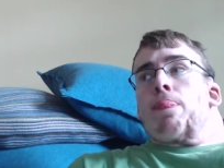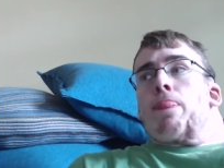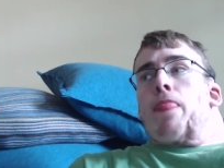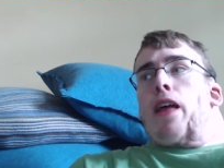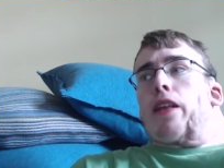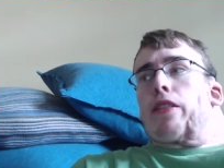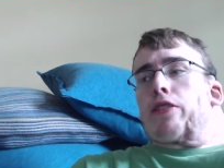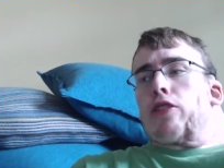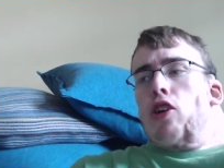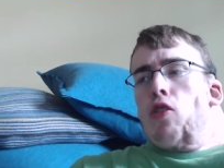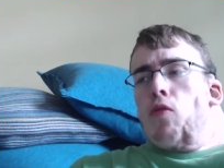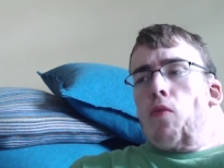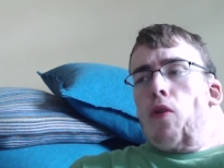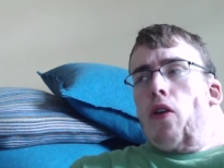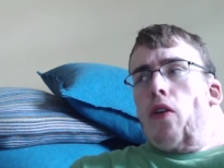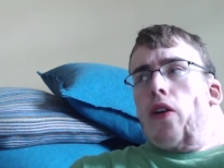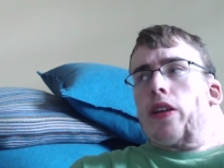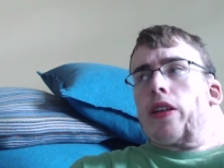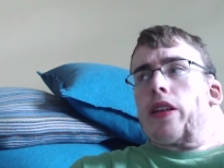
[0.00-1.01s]
If they're
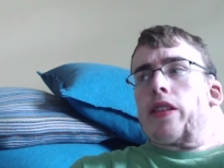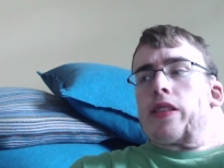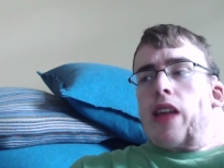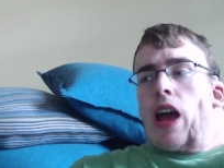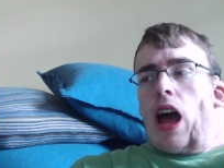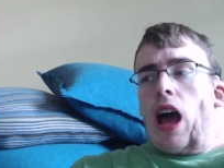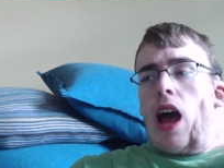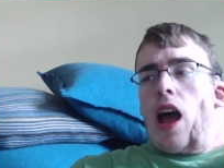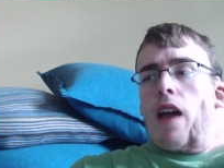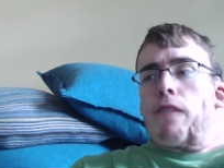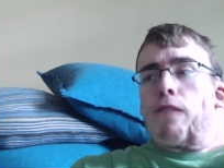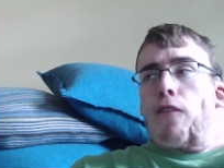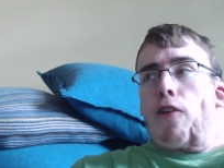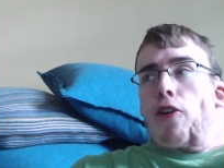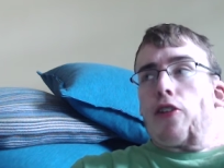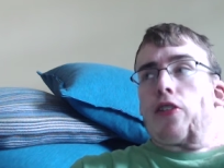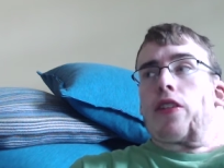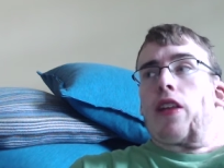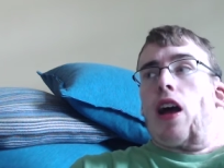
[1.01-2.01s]
willing to die
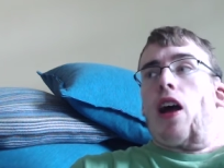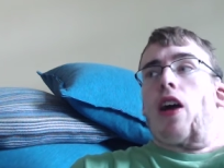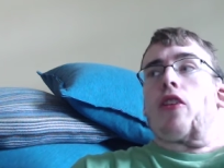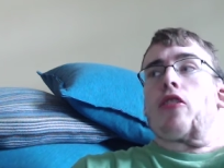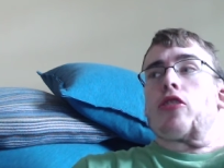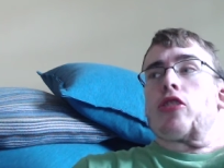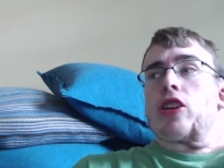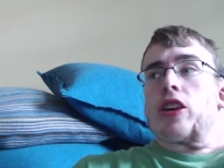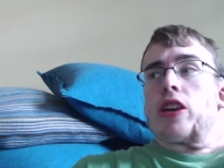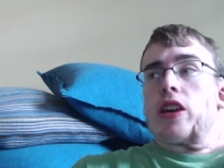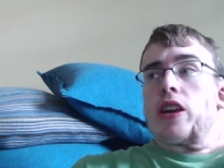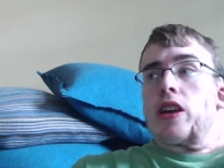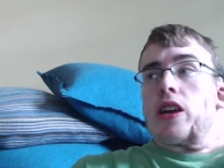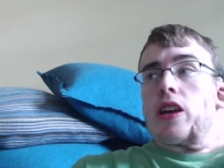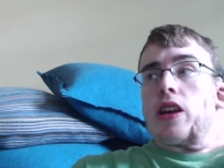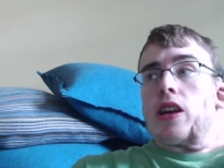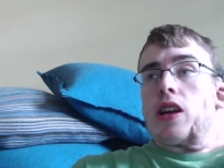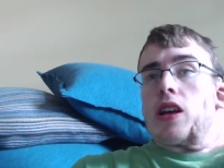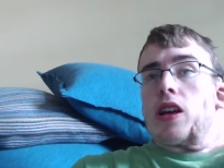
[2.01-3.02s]
for Sanji,
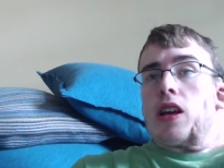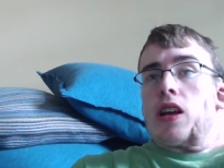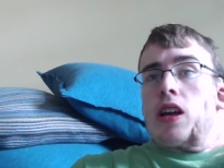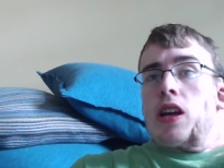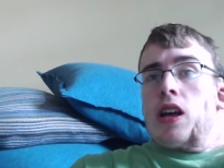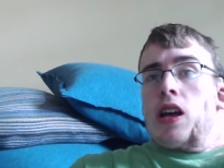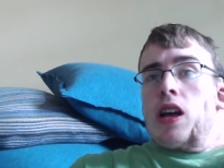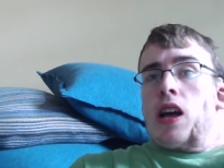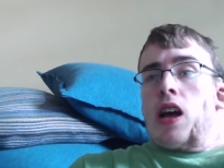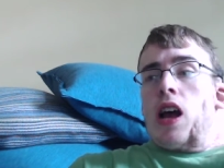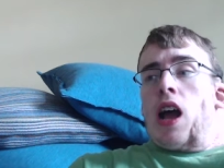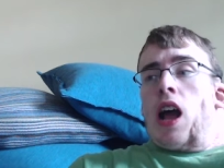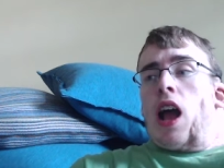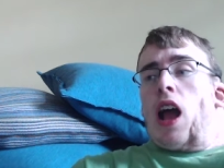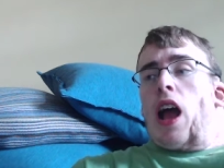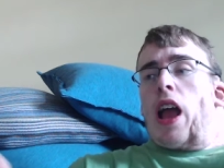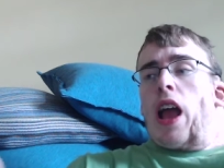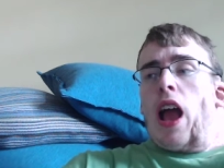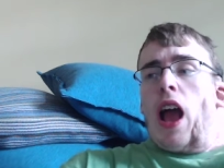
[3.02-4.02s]

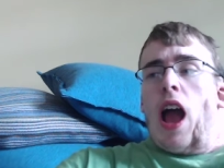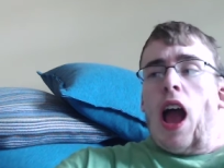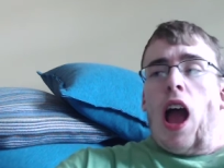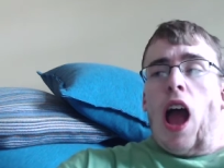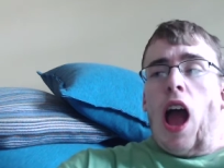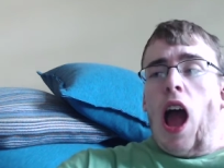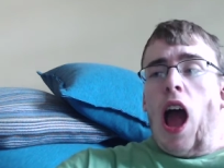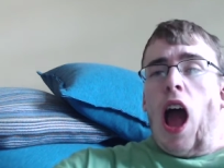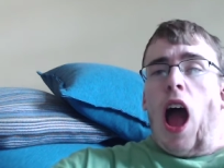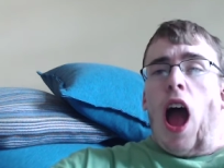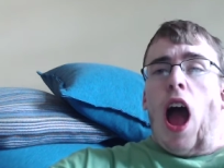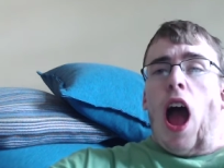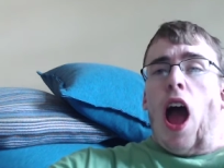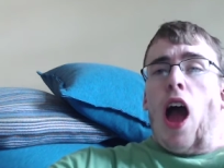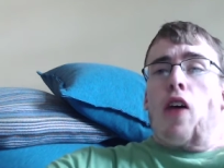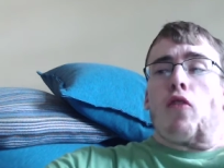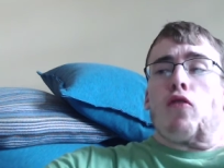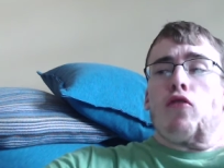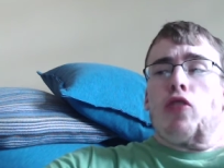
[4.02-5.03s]
like,
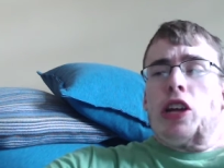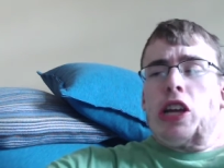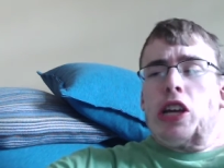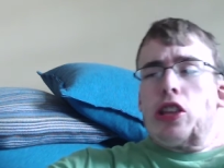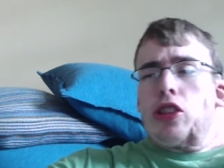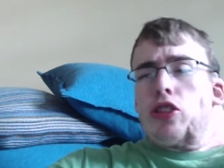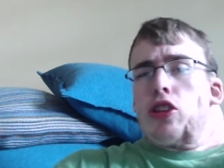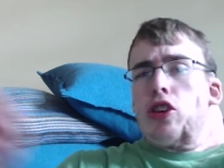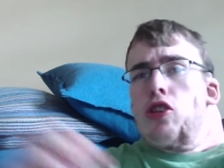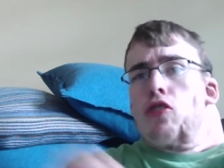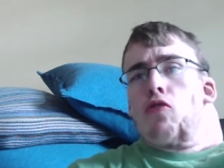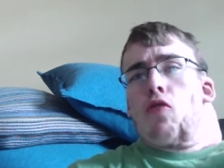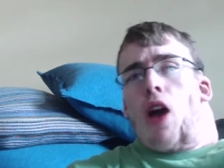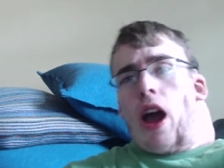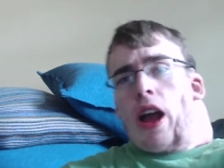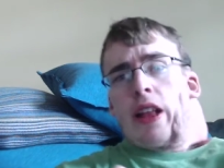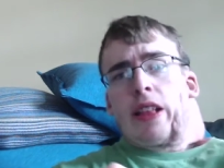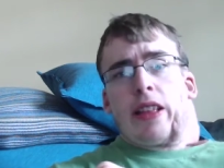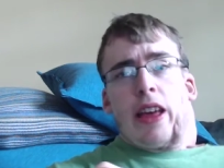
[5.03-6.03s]
Reiju,
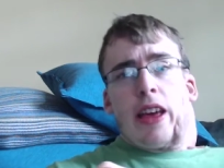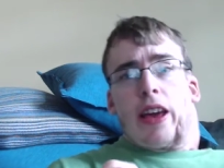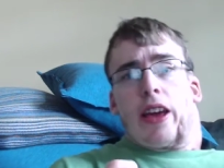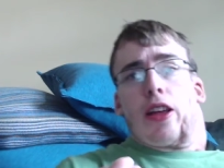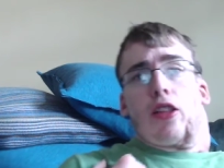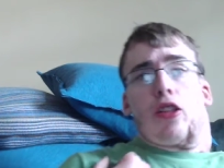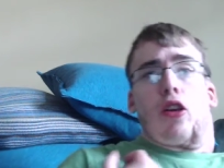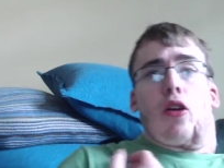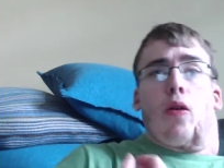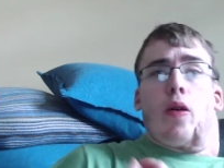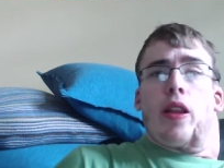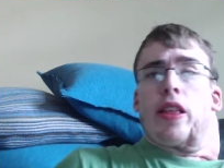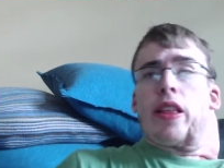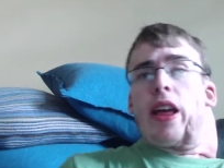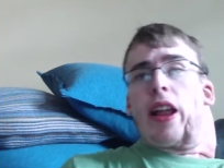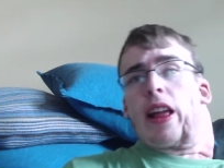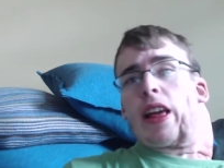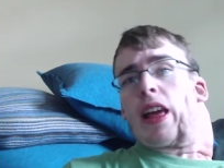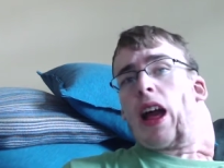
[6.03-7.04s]
I think, is doing this
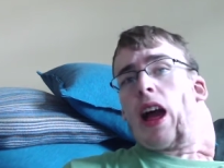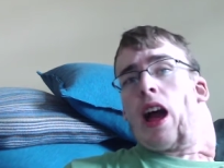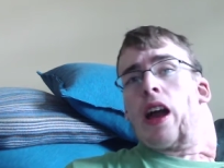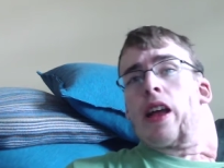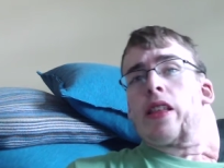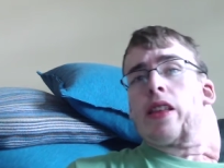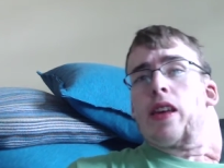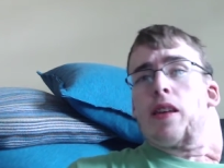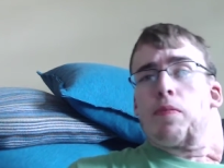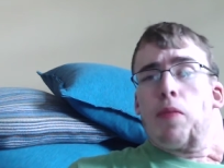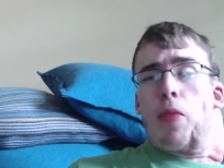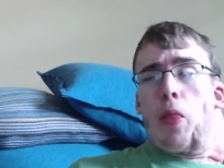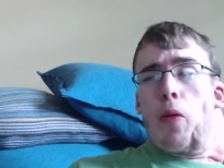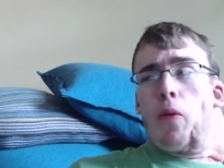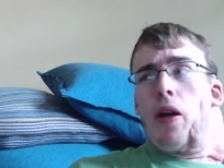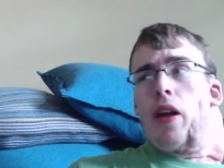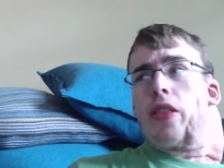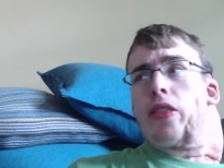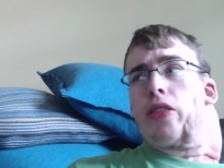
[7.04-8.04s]
out of kindness, but
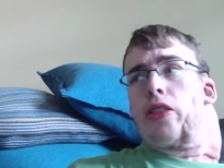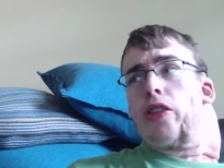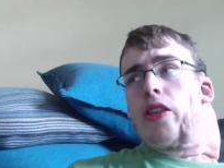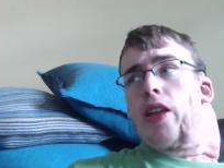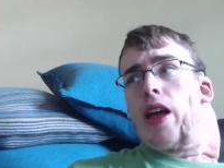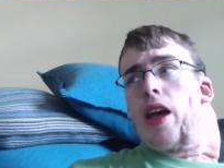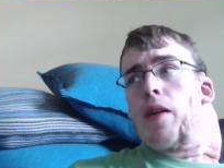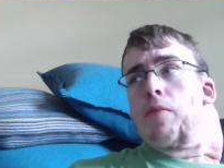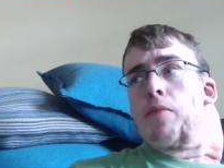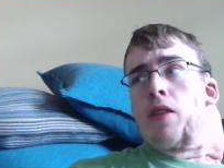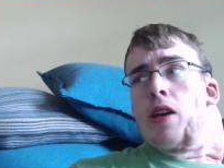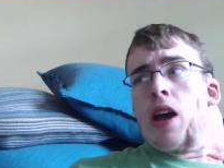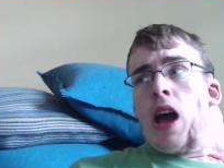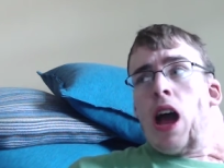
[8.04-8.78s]
the rest of them,